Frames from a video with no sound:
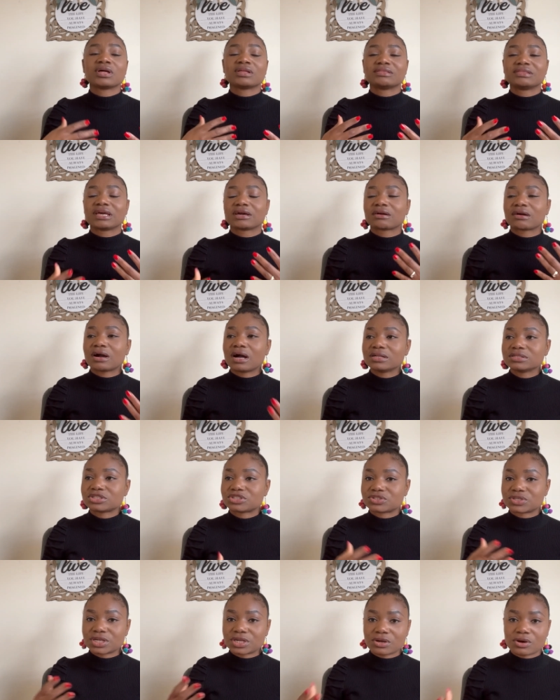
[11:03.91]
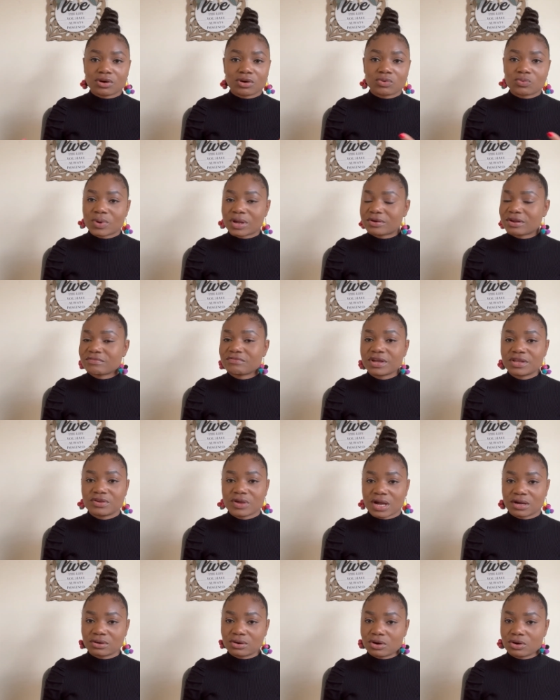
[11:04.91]
the country or wherever you
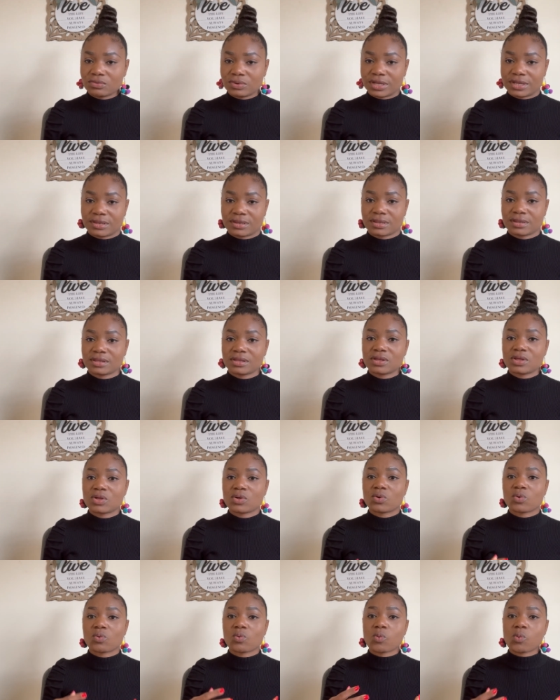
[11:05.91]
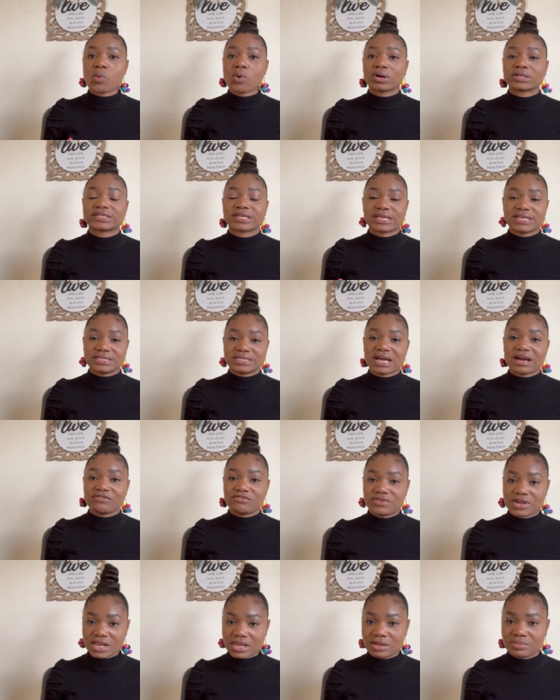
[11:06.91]
are going, what is
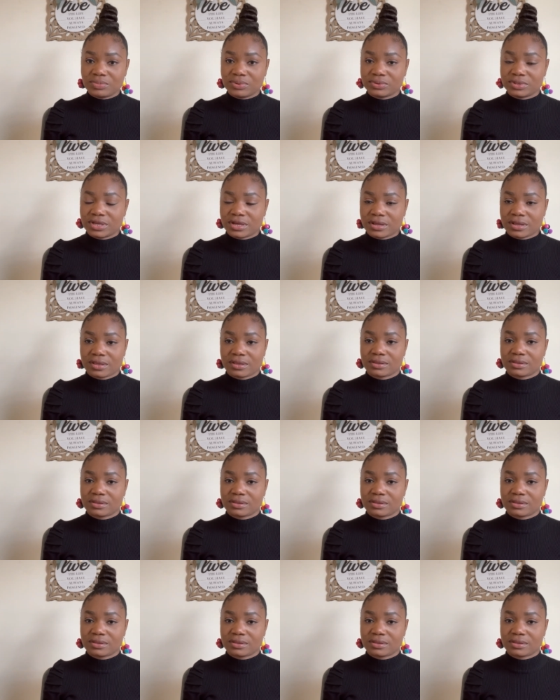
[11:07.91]
available there.